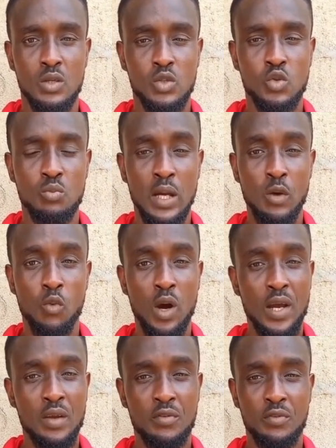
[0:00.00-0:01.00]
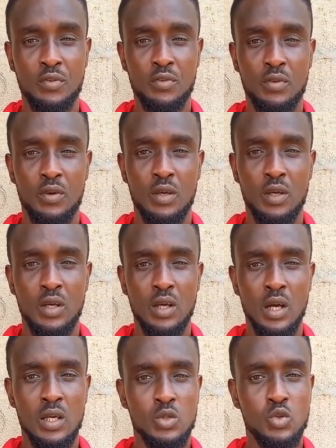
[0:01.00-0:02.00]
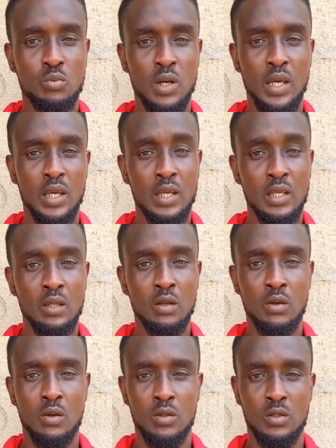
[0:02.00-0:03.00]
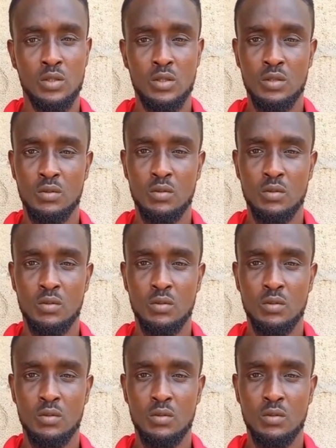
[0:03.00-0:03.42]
to my wife, and to my in-laws.